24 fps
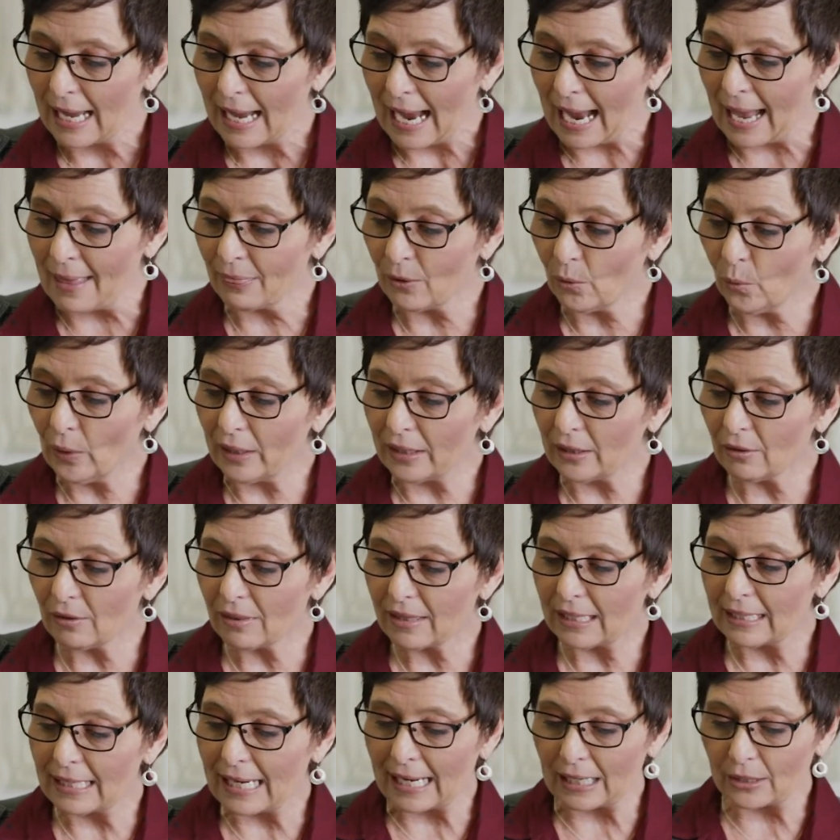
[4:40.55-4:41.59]
And the widow
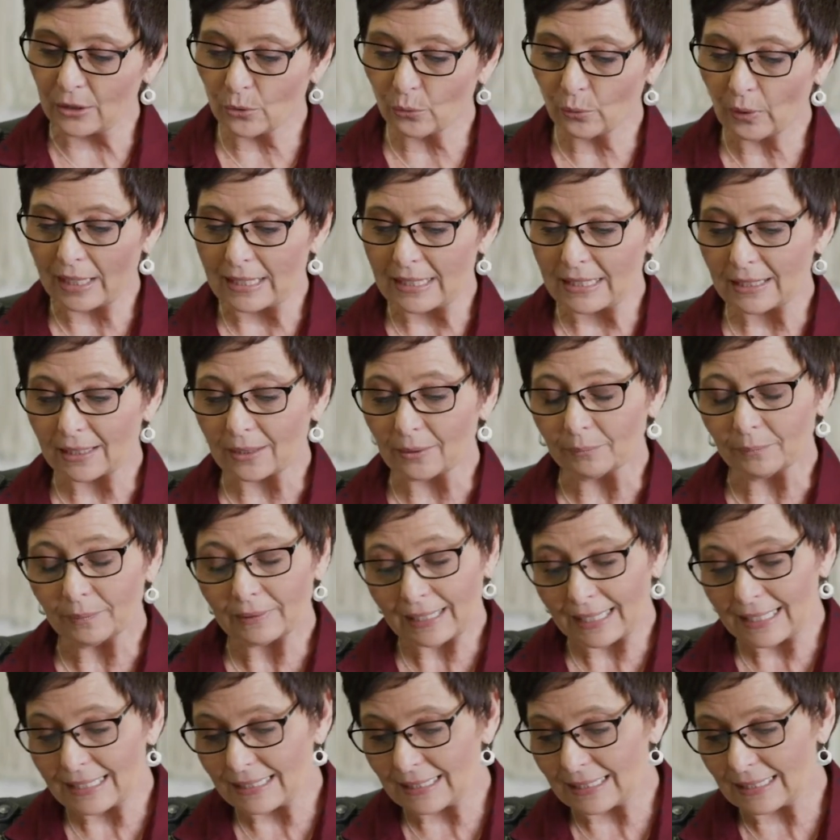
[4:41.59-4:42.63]
then had the right to
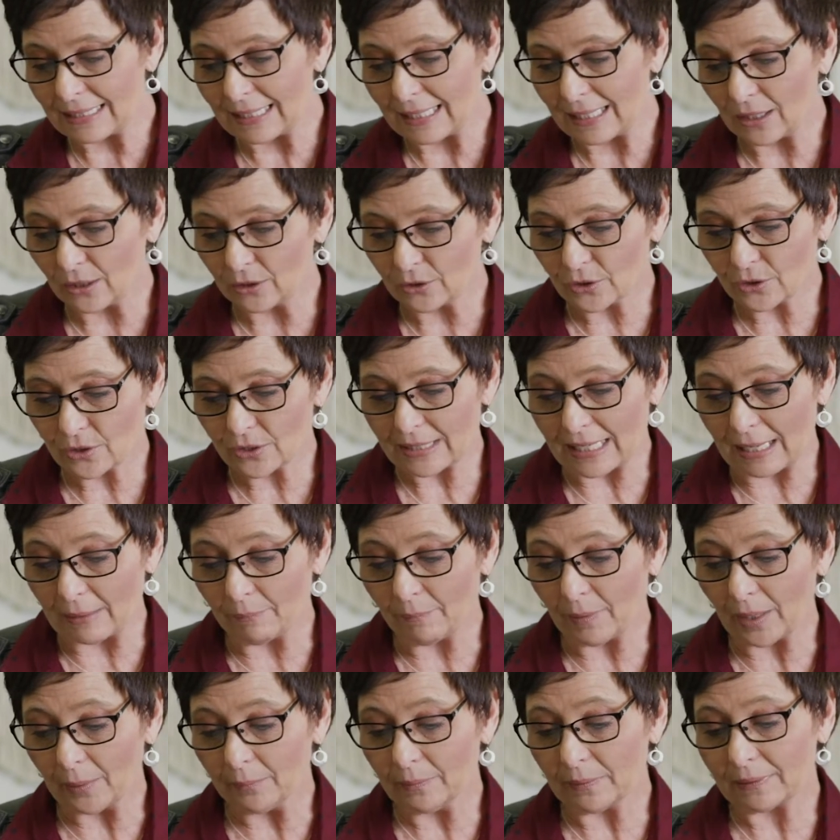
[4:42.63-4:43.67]
complain to the elders and
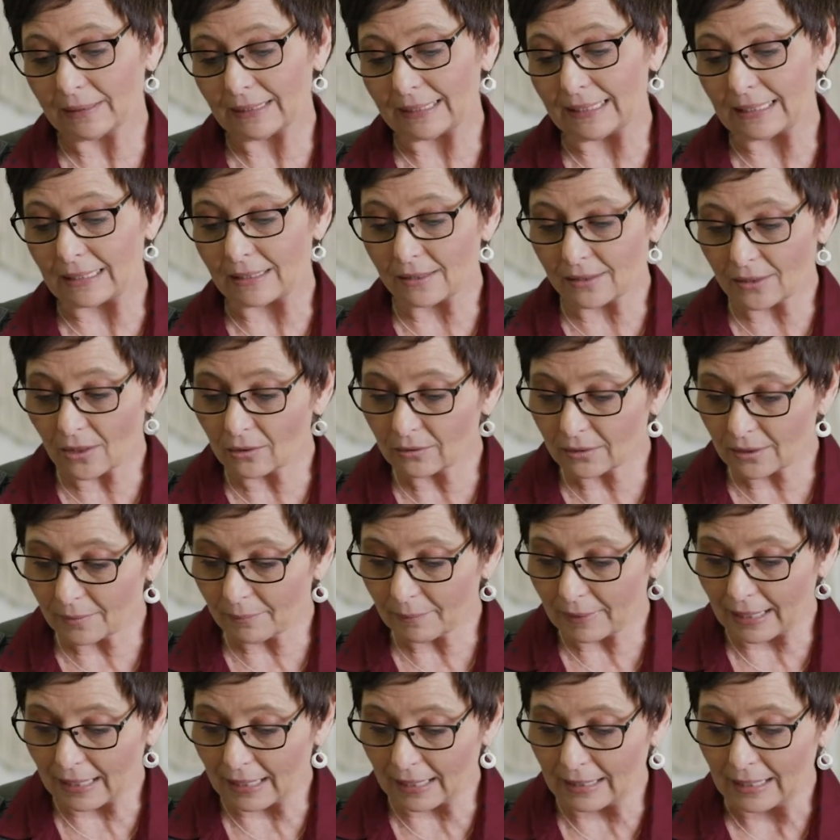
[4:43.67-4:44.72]
publicly insult the
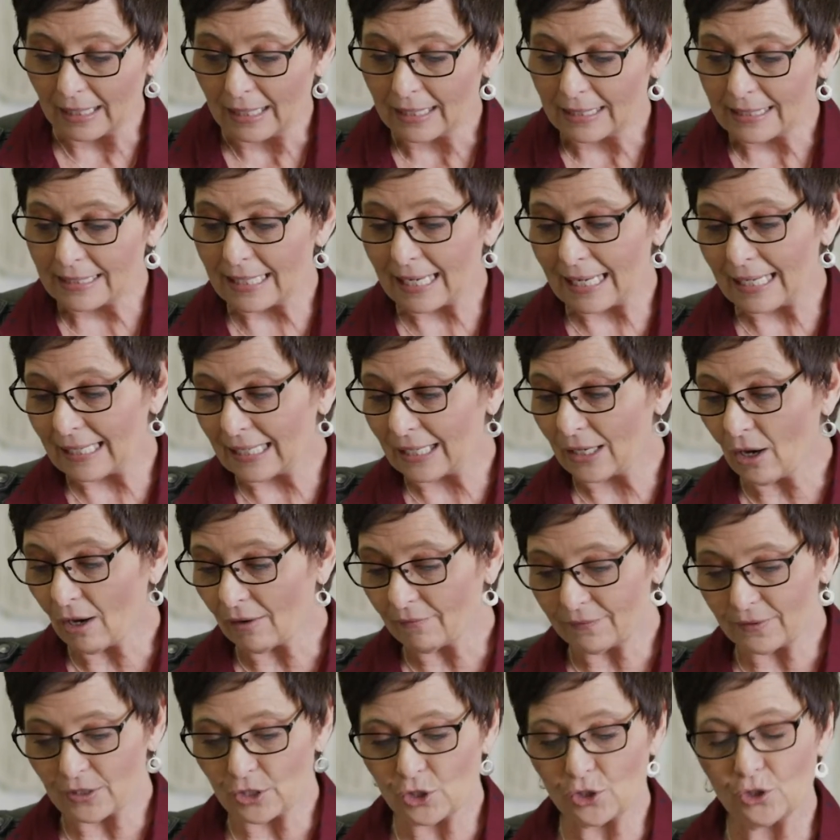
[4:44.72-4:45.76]
man, taking
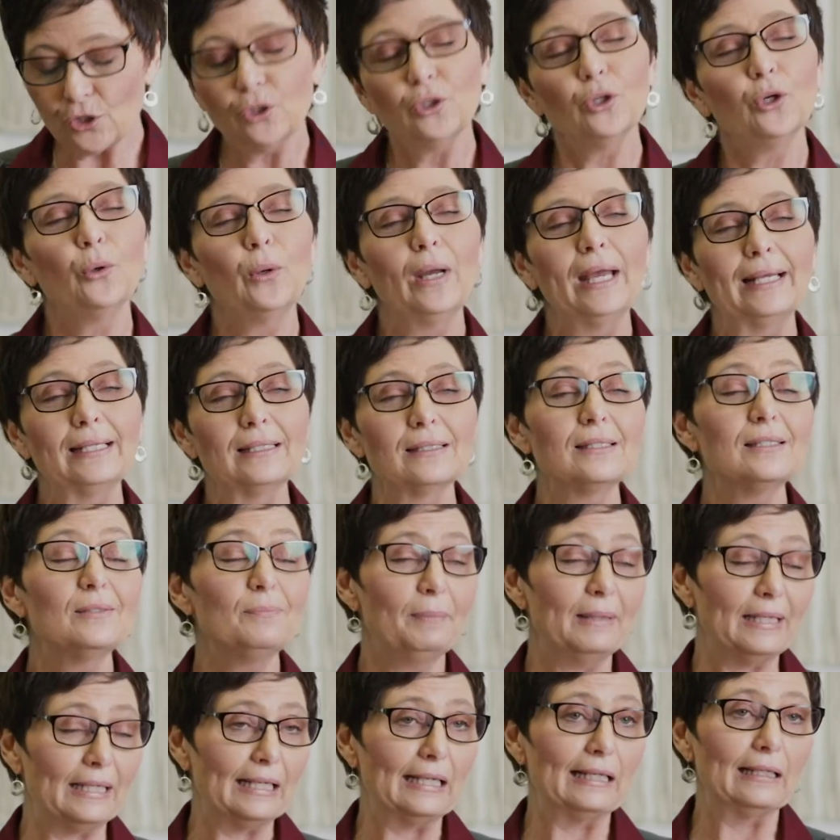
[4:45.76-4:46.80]
off his shoe and
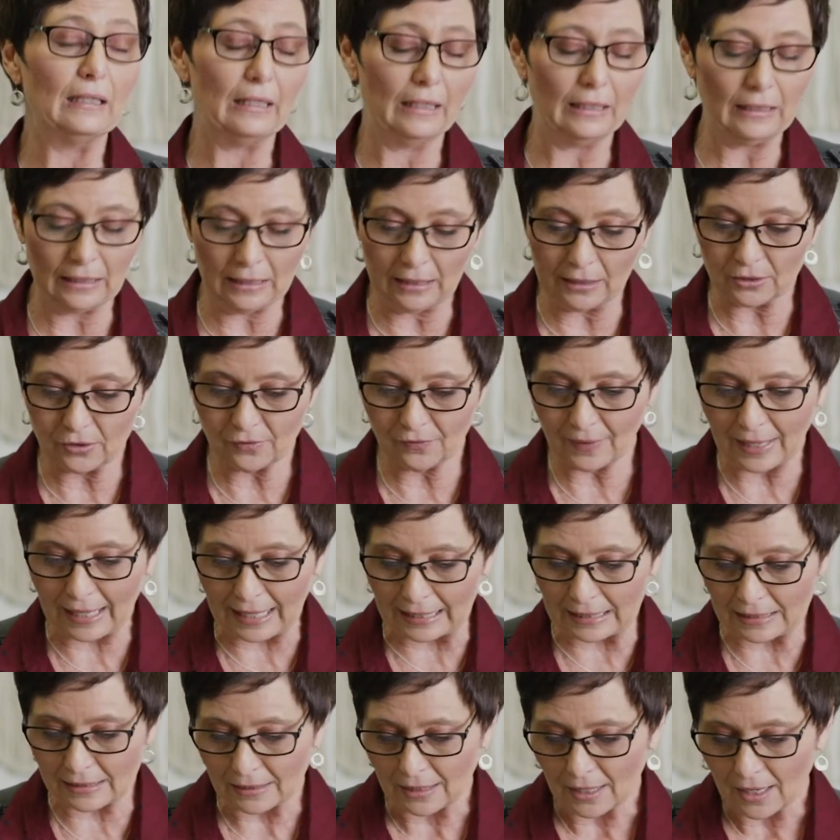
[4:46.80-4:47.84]
spitting in his
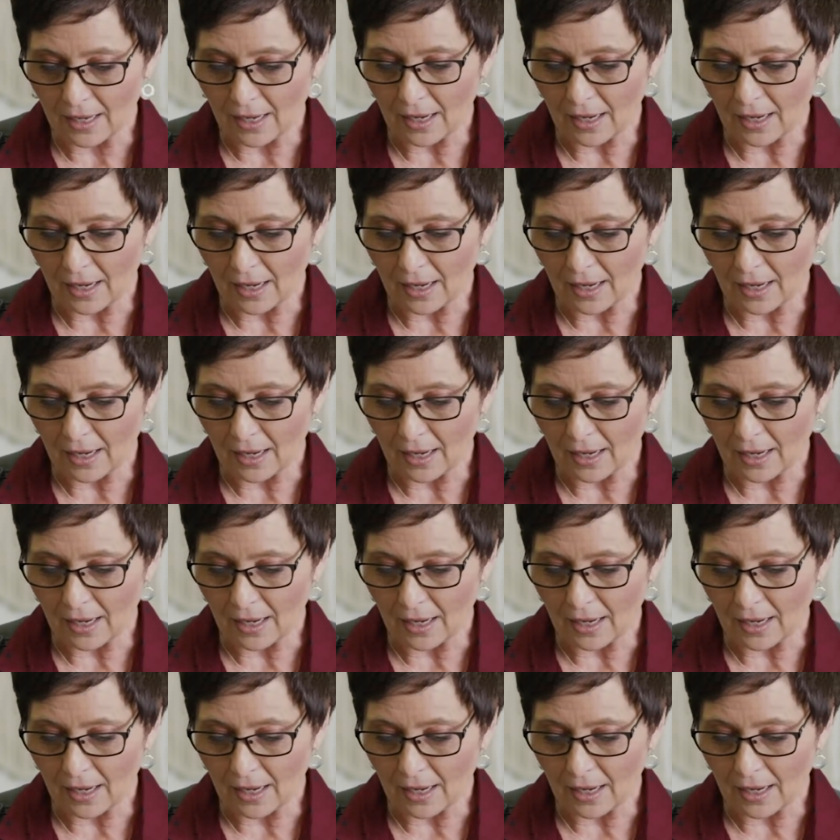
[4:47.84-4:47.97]
face.